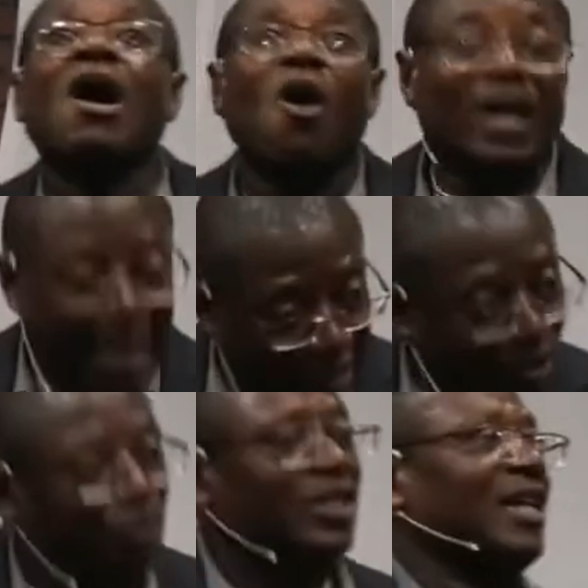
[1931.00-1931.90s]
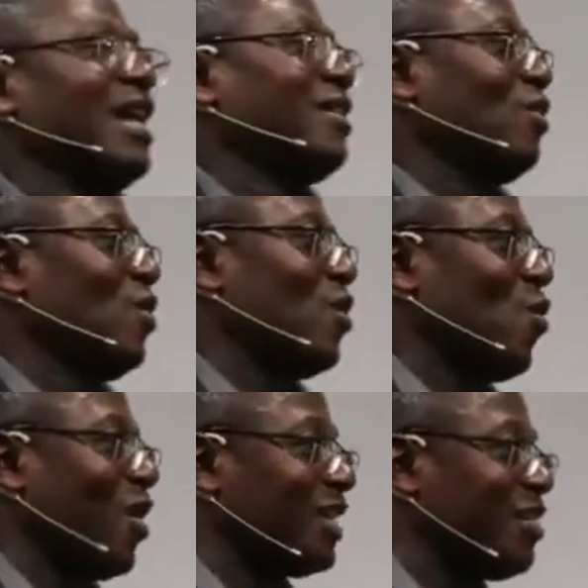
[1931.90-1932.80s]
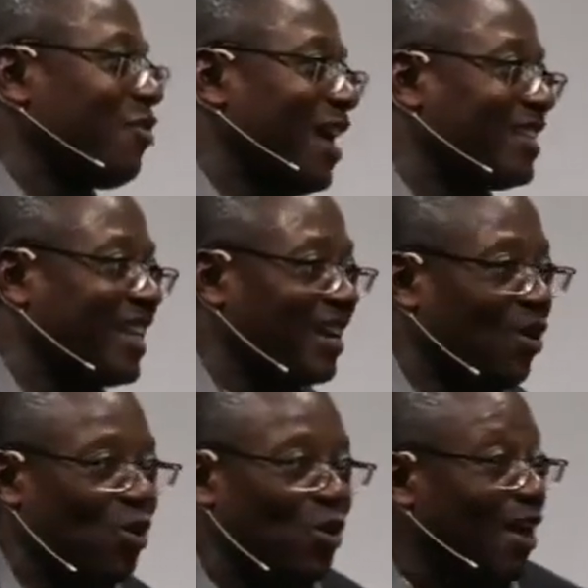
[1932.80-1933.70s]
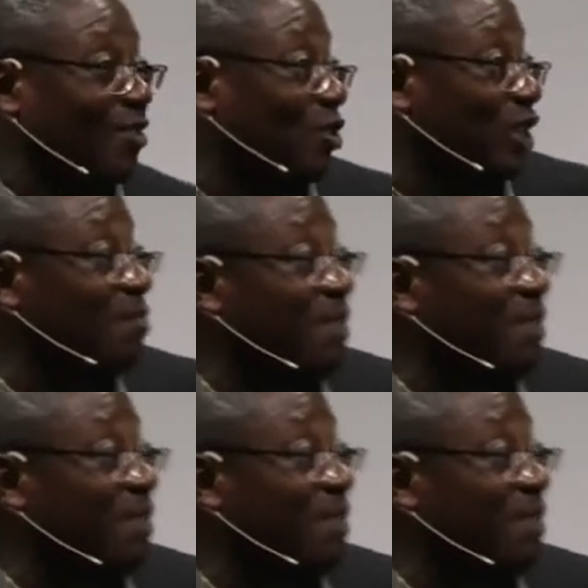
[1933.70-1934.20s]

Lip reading: Okay, you say that, what if I start all over? Does it